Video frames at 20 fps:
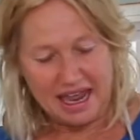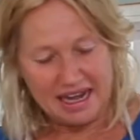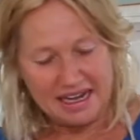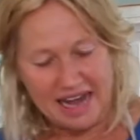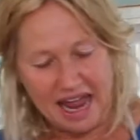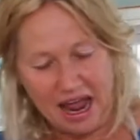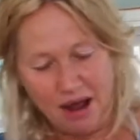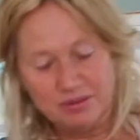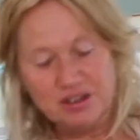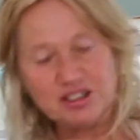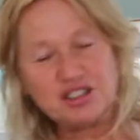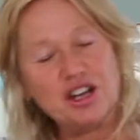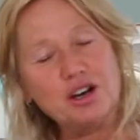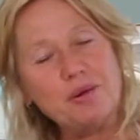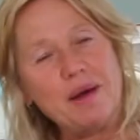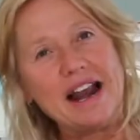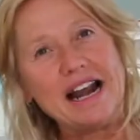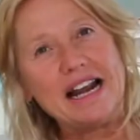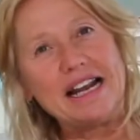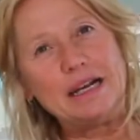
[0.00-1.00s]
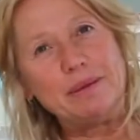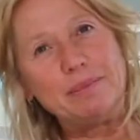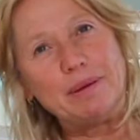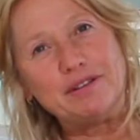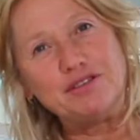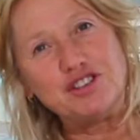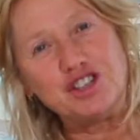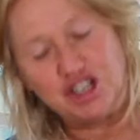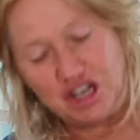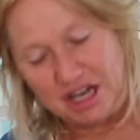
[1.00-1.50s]
Now I'm just going to add a little
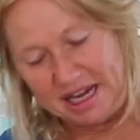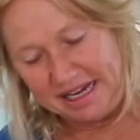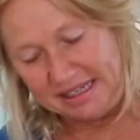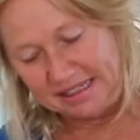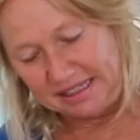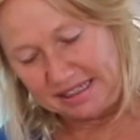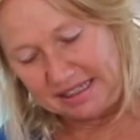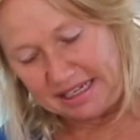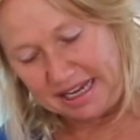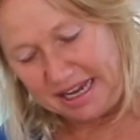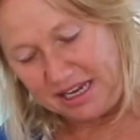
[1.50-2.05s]
bit of cheese into